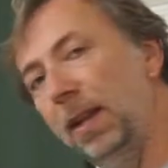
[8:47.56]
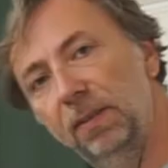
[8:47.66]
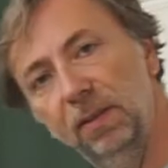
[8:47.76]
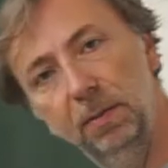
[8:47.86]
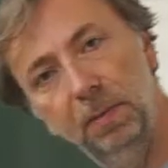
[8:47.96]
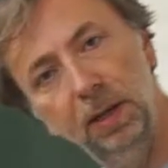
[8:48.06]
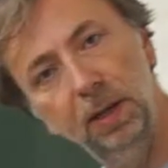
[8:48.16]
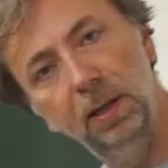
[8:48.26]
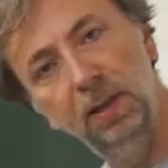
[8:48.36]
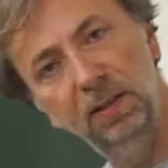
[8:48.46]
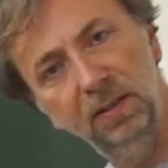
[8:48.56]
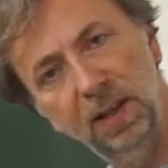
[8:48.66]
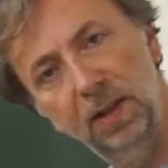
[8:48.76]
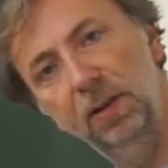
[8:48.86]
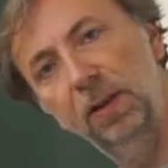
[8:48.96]
it's in the middle and
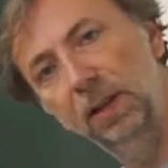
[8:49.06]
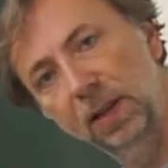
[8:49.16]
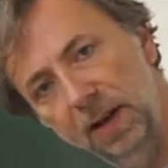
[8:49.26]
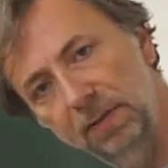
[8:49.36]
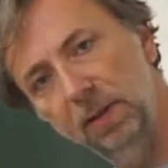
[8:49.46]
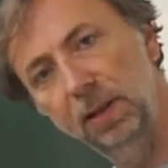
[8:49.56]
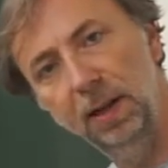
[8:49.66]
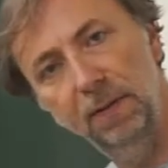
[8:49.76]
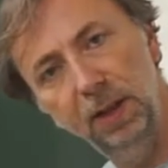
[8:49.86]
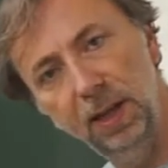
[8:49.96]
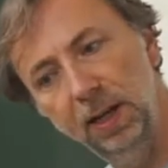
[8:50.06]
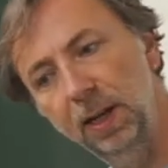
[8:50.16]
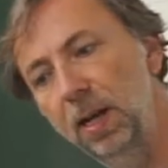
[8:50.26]
centered and level and everything,